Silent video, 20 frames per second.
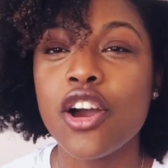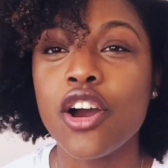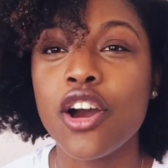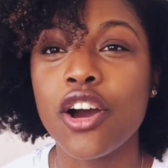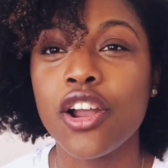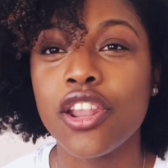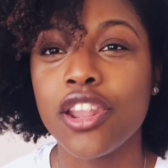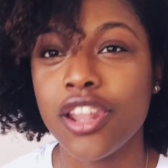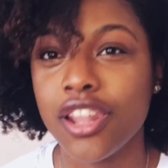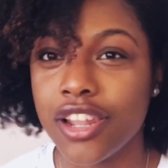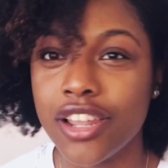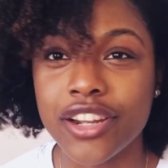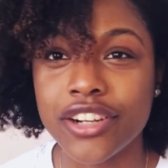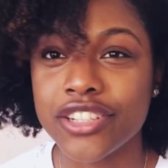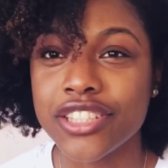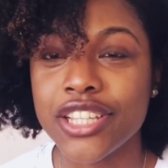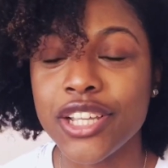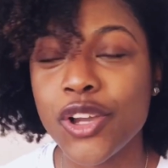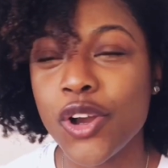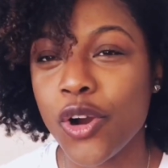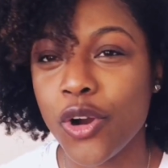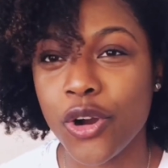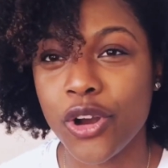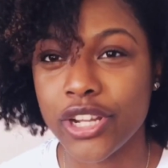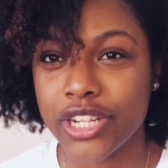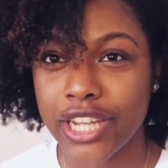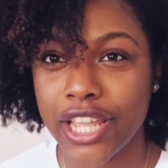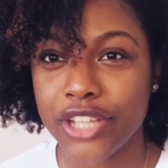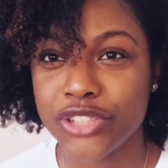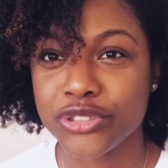literally
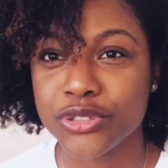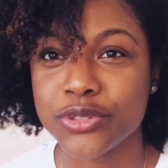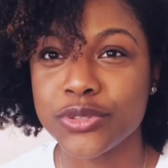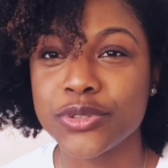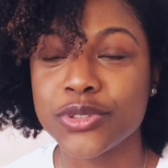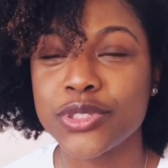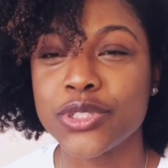all natural.